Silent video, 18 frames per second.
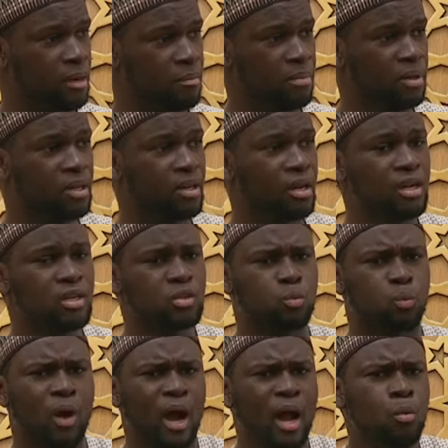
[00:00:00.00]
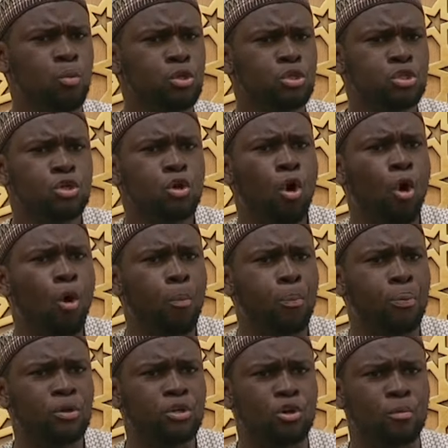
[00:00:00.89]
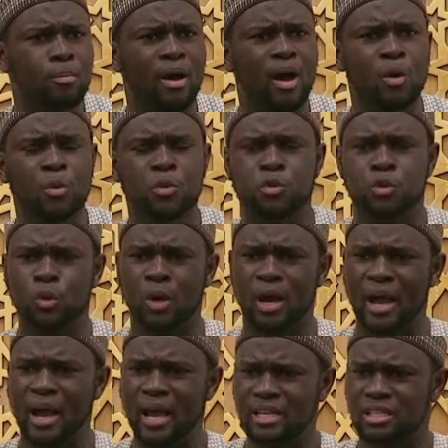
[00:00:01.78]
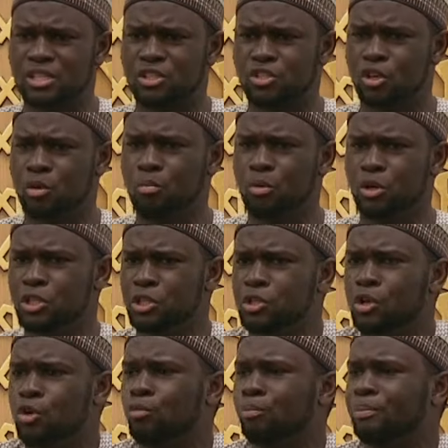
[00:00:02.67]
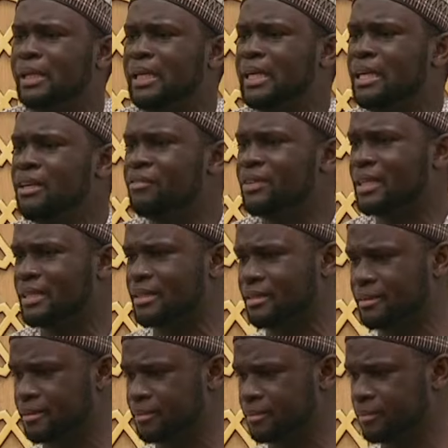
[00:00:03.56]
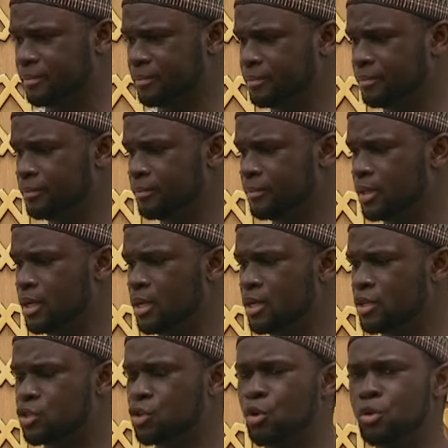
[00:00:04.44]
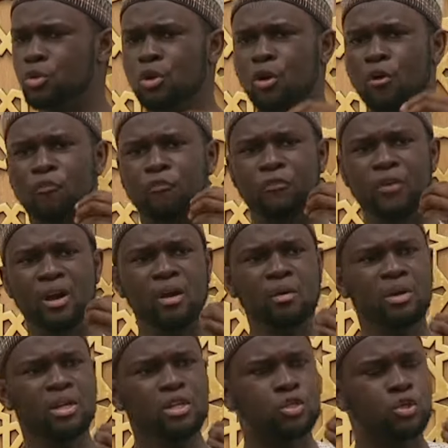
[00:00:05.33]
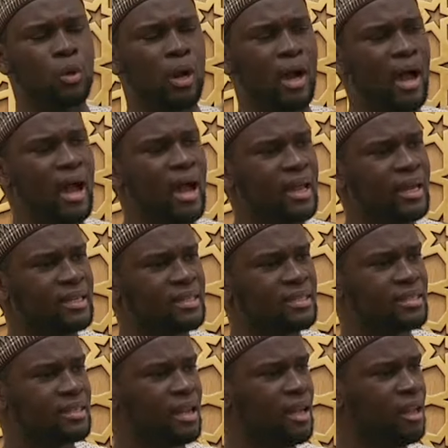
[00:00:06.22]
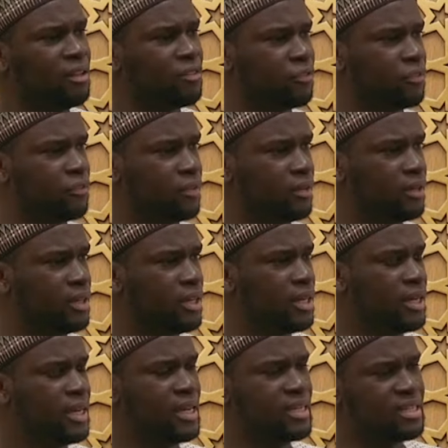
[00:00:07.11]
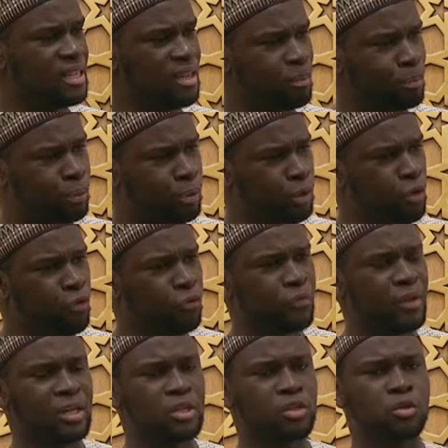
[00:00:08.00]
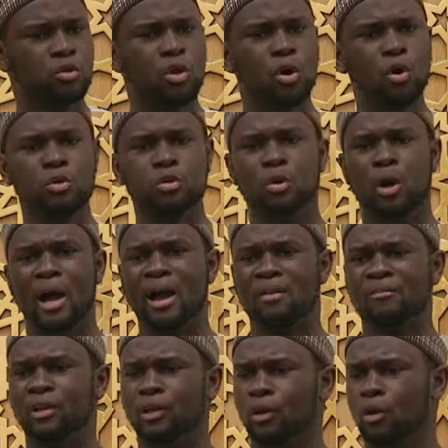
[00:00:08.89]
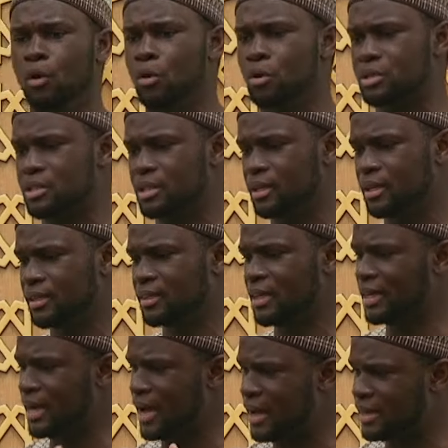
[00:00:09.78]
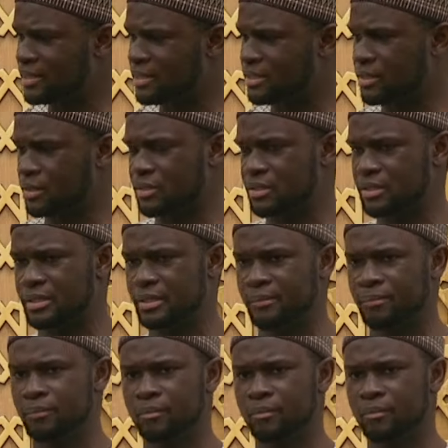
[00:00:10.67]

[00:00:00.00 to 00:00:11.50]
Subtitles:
Because why would you open your mouth to ask someone you don't believe in? So your very dua itself is a proof that you know you have a Lord that answers.